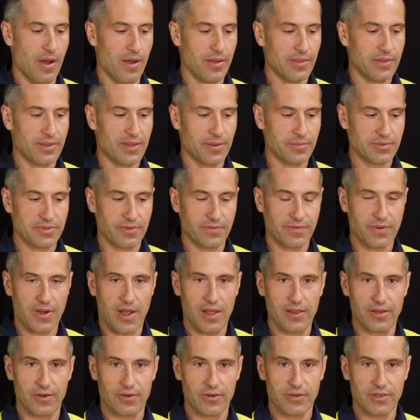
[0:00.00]
In terms of
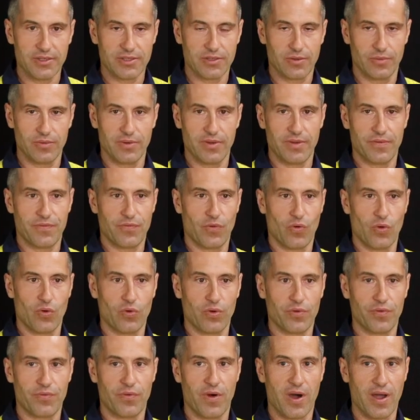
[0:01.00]
color, it's only
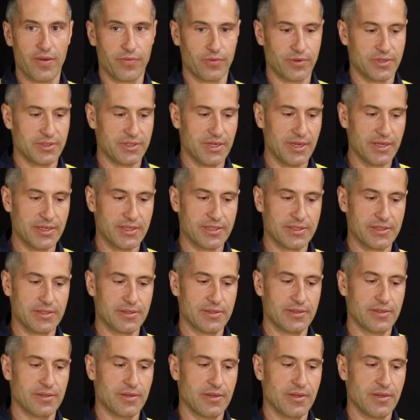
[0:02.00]
4, 5 or 6